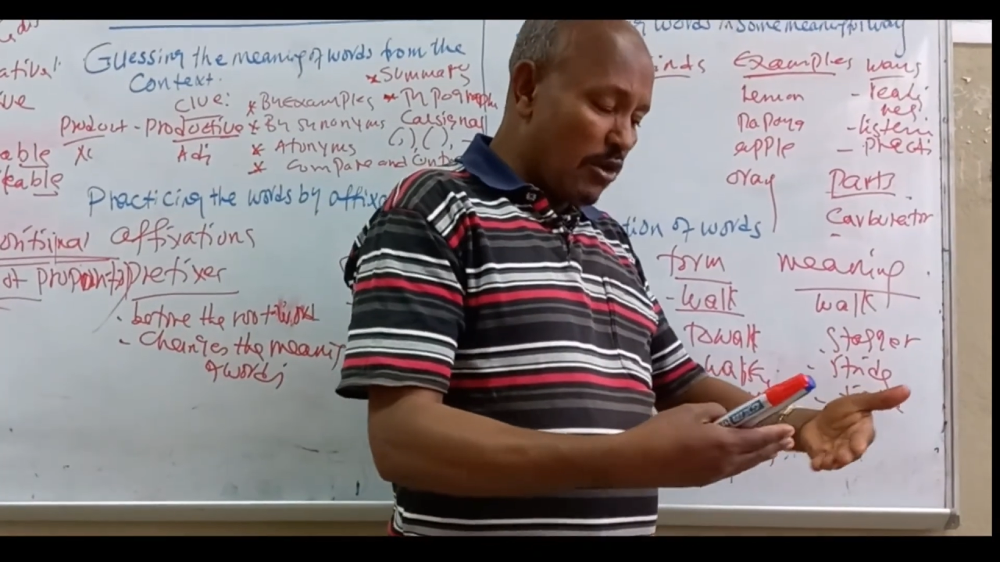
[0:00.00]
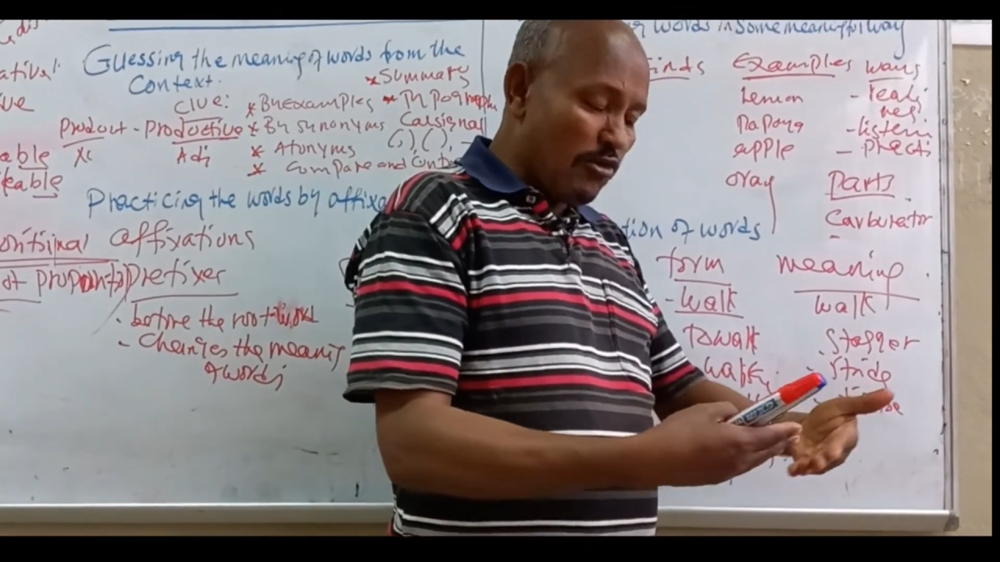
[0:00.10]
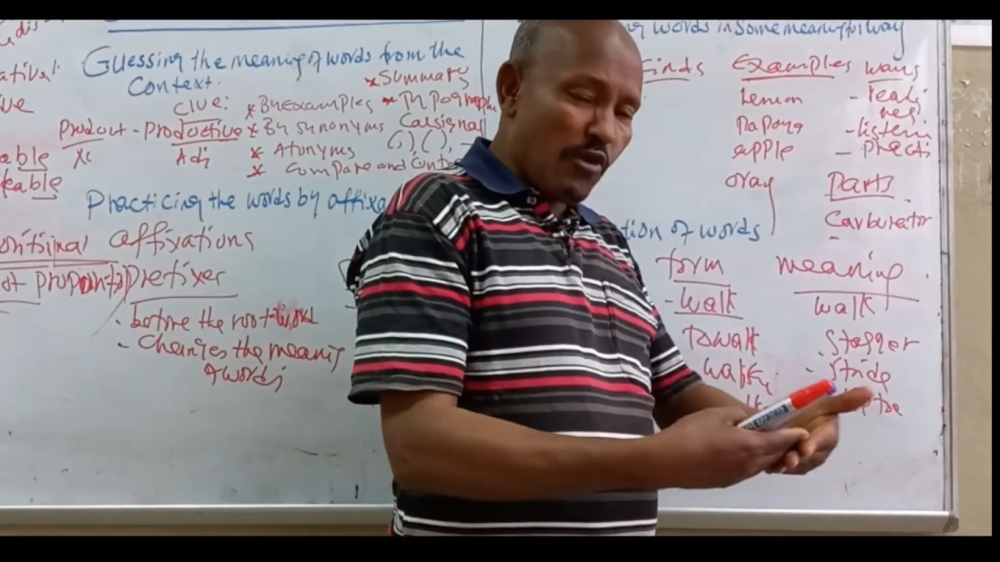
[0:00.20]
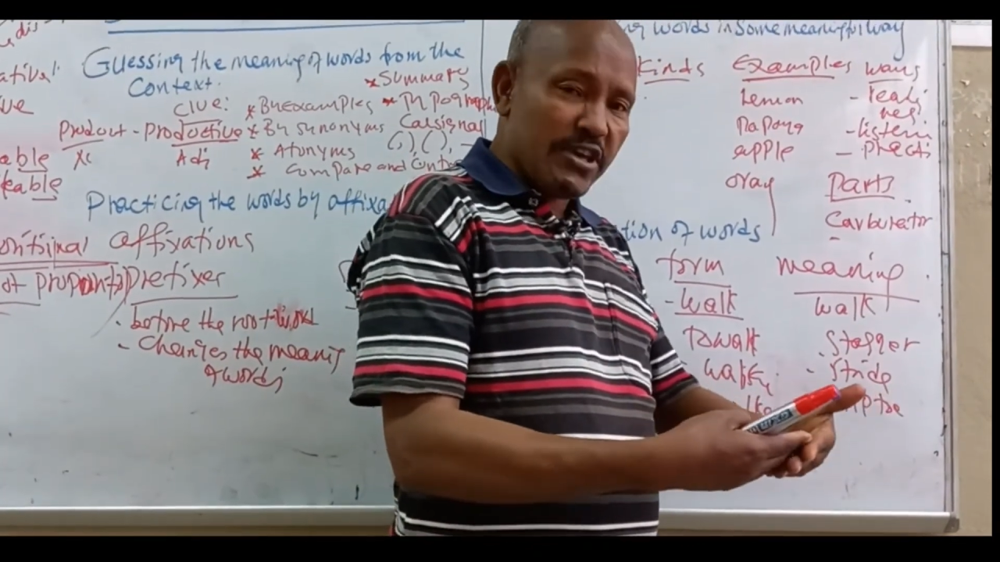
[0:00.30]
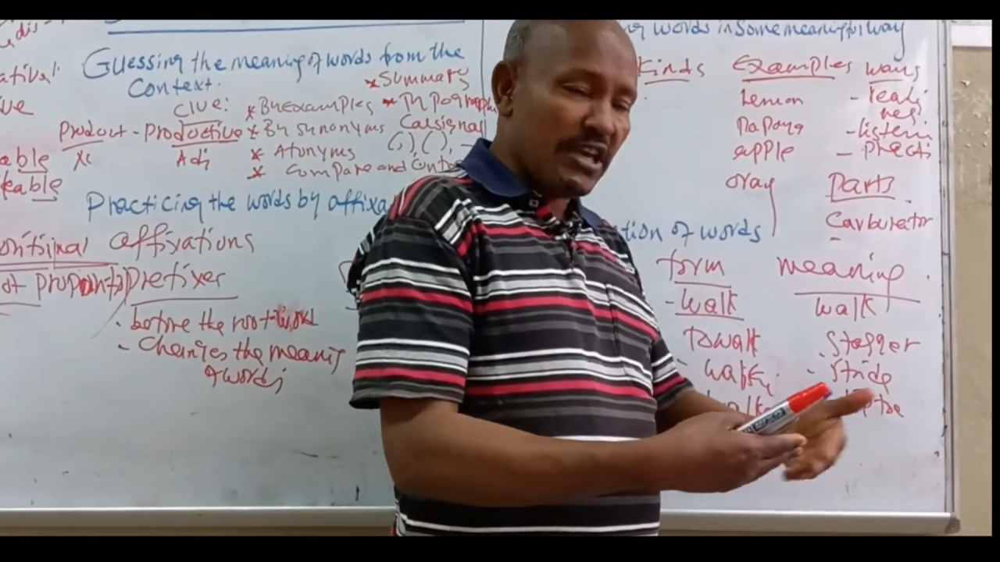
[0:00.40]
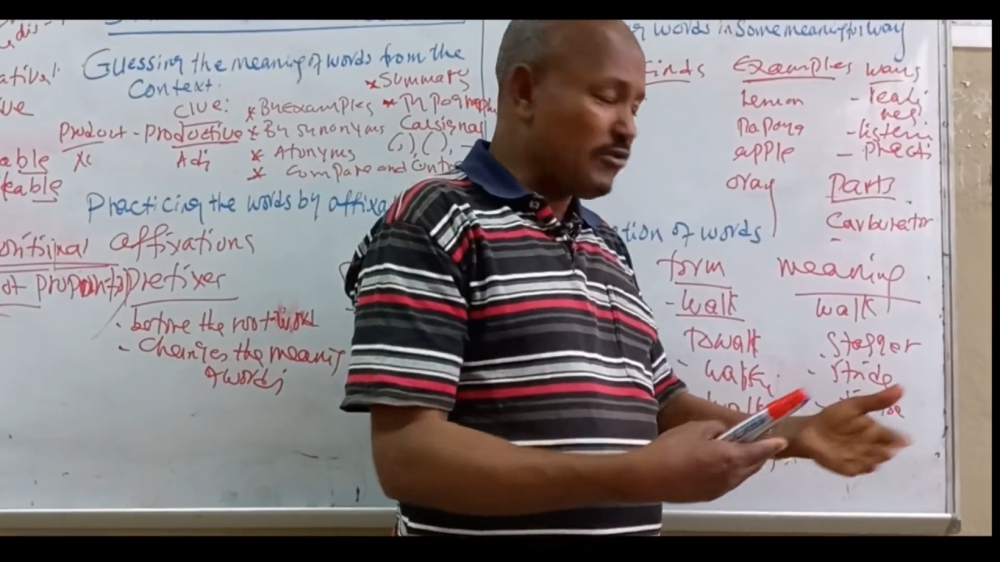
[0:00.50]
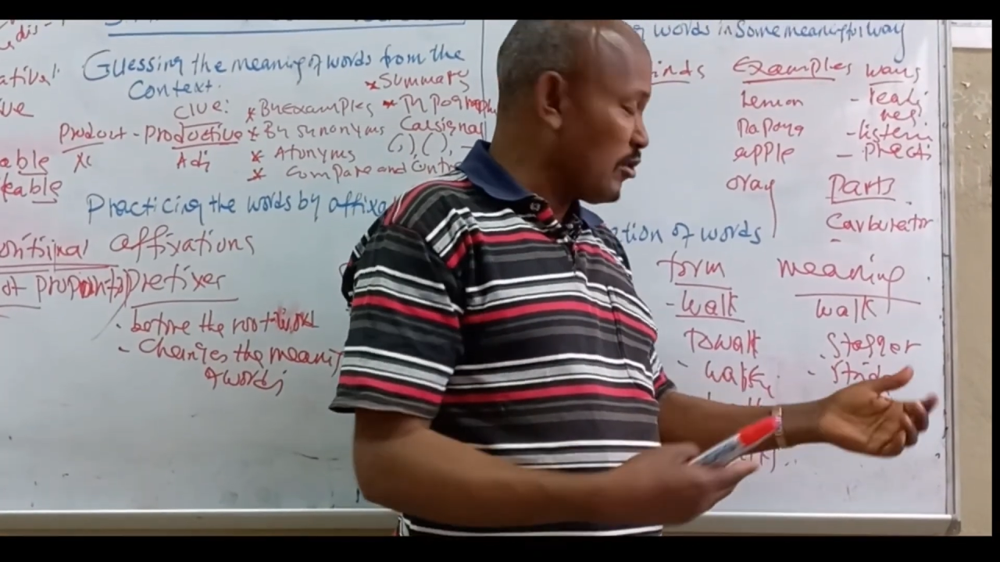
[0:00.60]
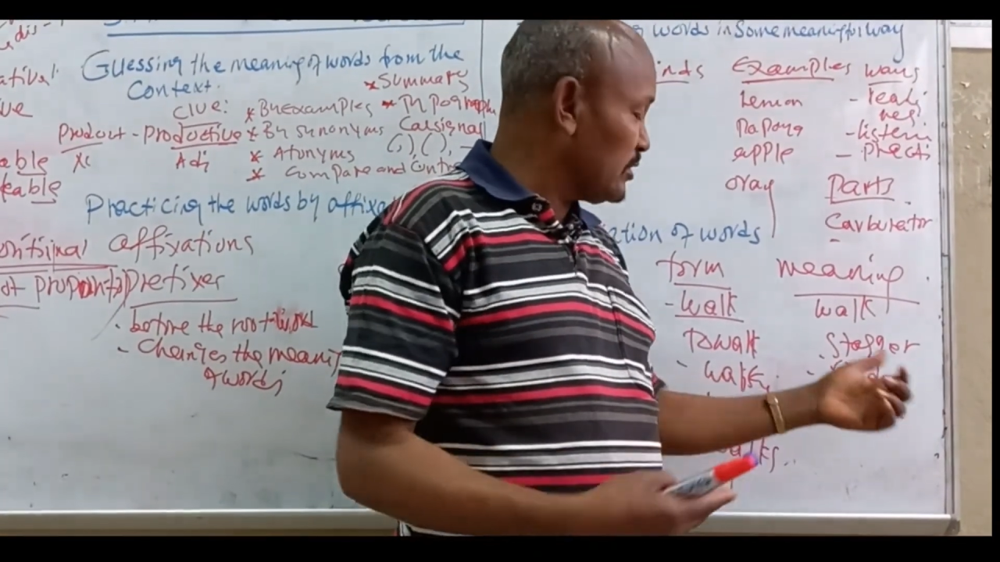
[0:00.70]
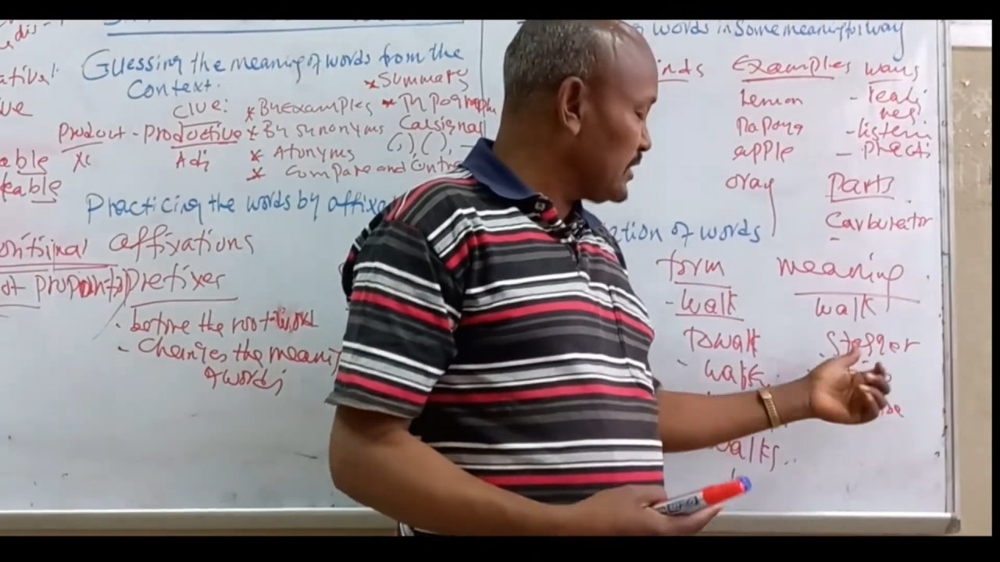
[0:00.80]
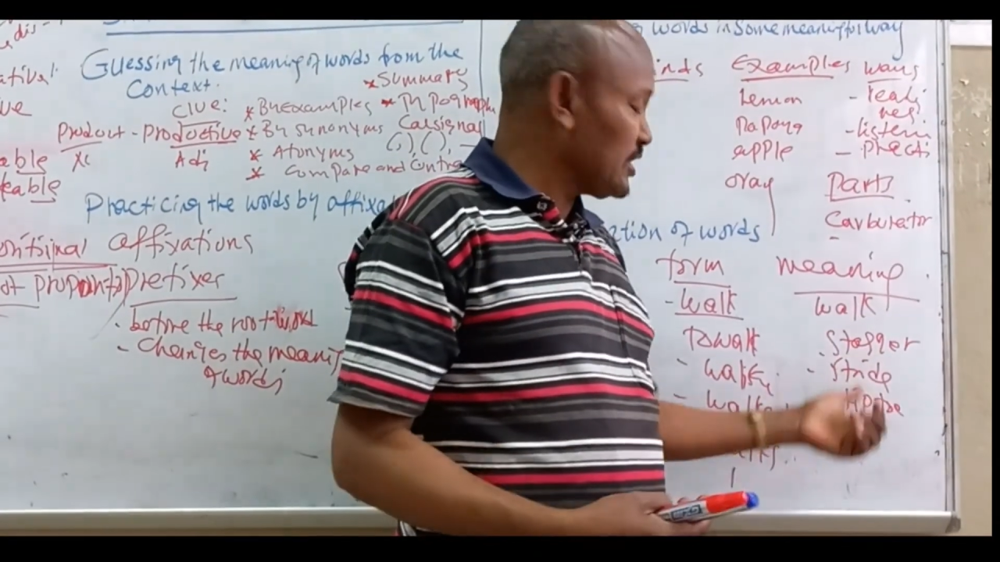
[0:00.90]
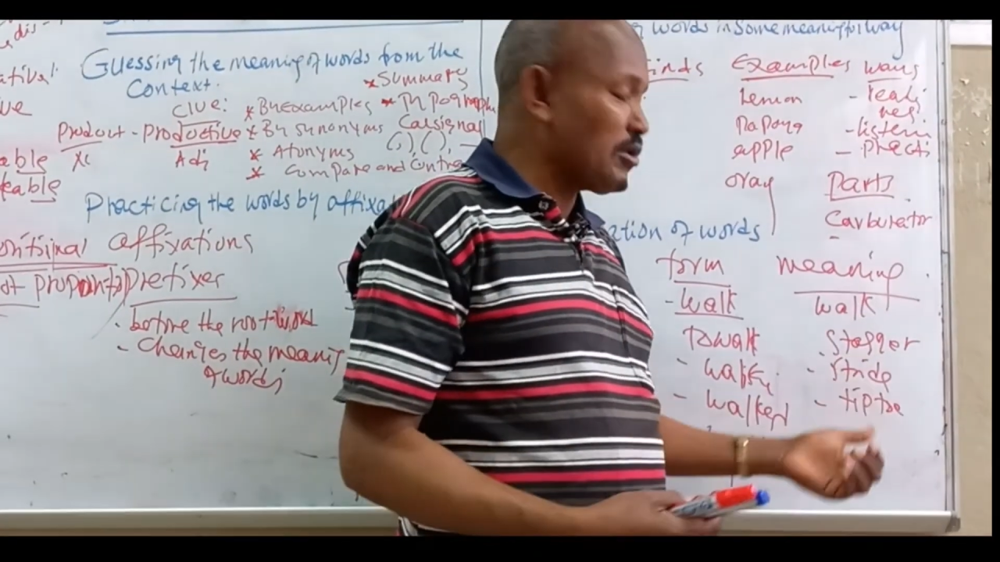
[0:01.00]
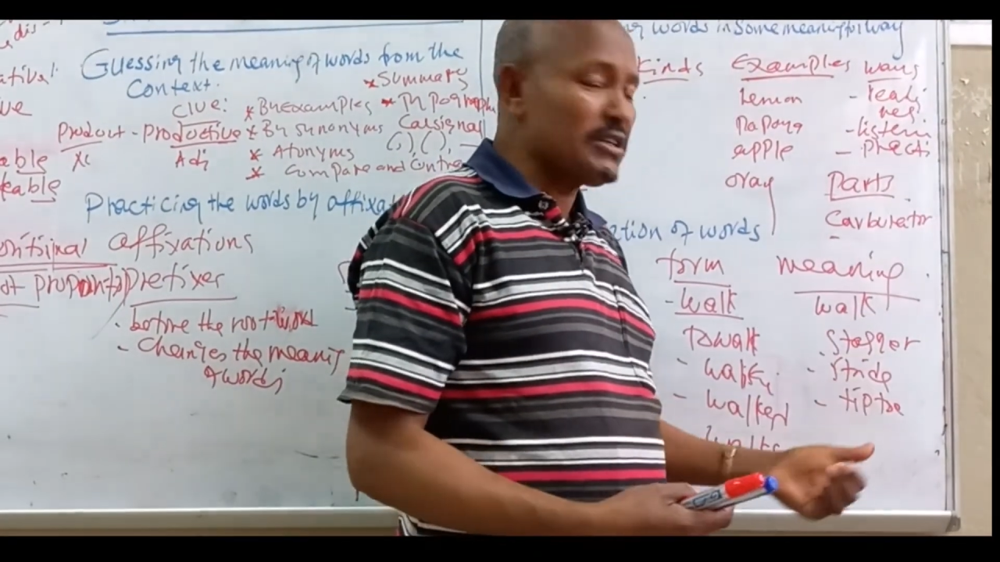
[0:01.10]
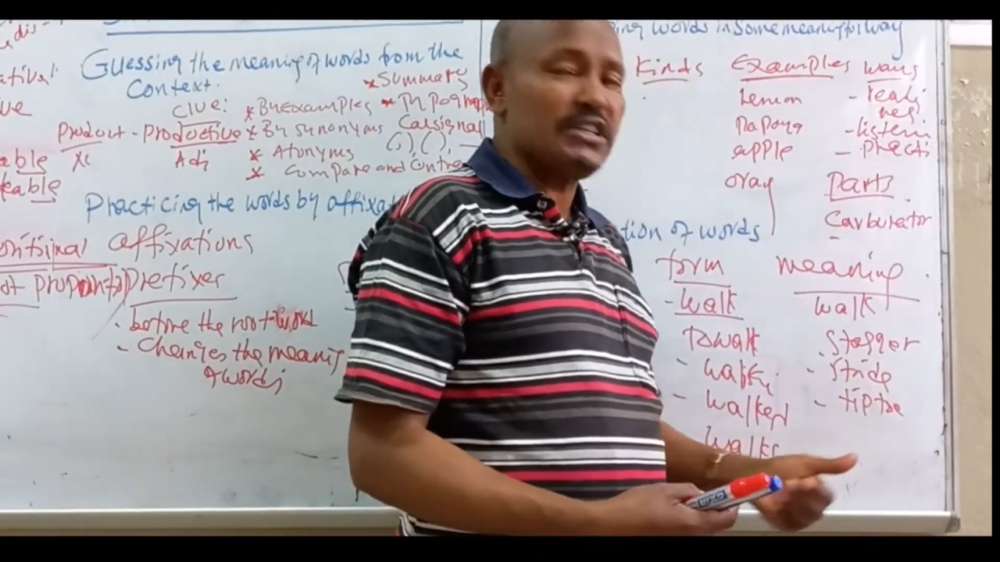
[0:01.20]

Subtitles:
of working for this word